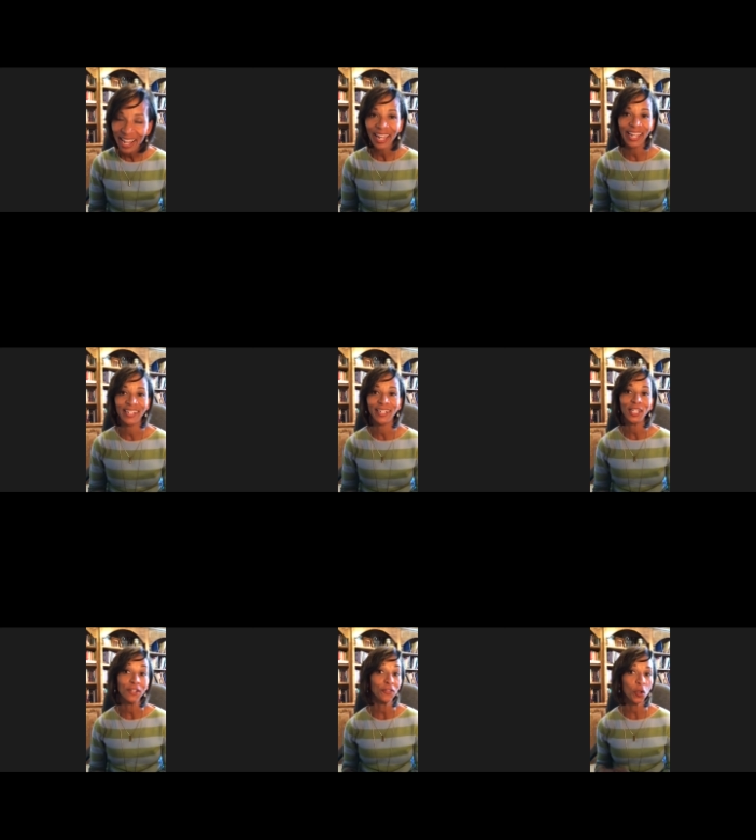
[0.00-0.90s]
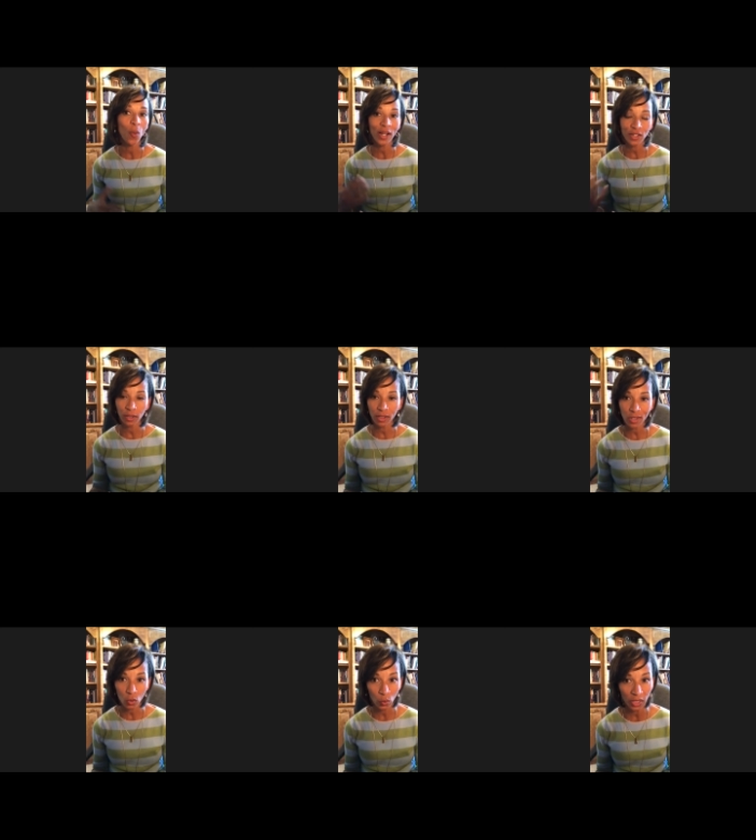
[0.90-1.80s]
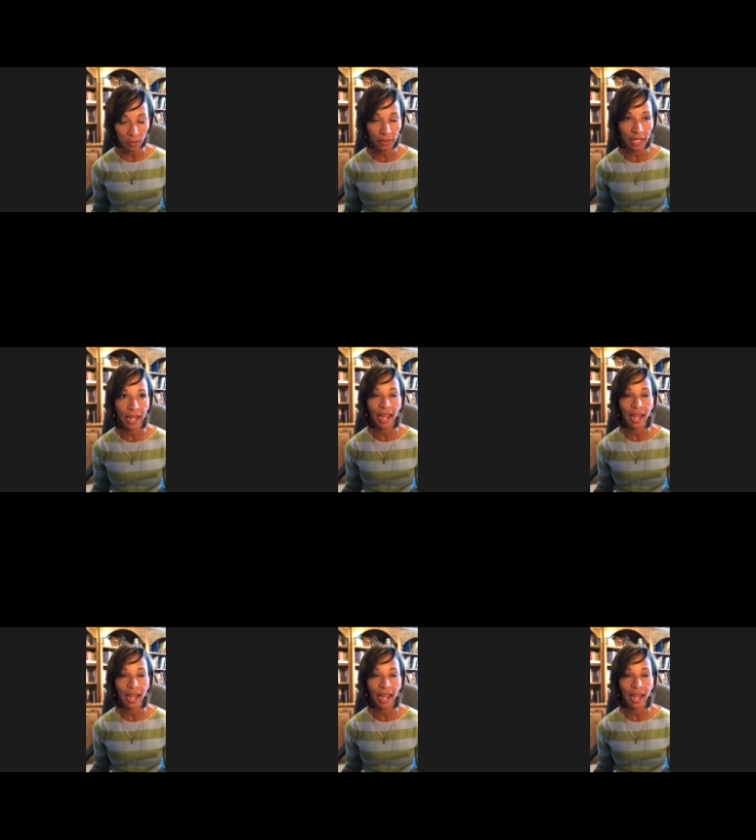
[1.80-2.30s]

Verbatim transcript: And if you're watching this replay,